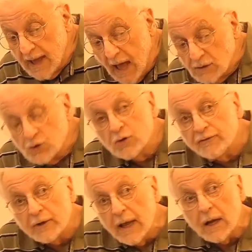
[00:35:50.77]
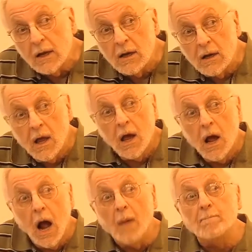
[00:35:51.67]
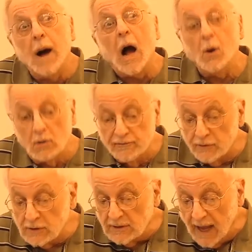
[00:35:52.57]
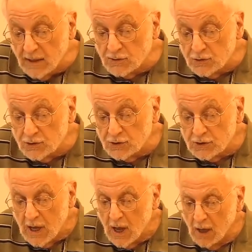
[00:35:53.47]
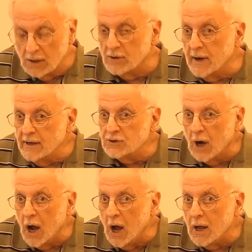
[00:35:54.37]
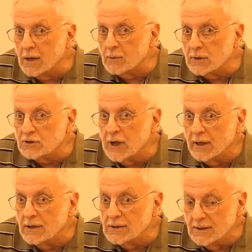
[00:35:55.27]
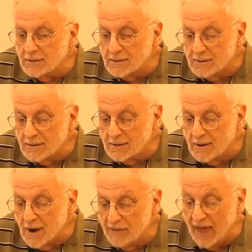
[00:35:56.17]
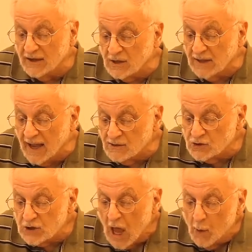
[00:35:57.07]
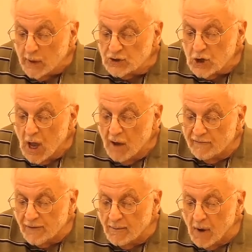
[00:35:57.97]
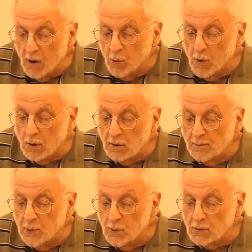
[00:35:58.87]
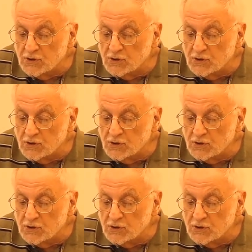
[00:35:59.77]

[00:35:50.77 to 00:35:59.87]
cat to fling a powerful glance. Great eye will take it in, that glance which from a whirlpool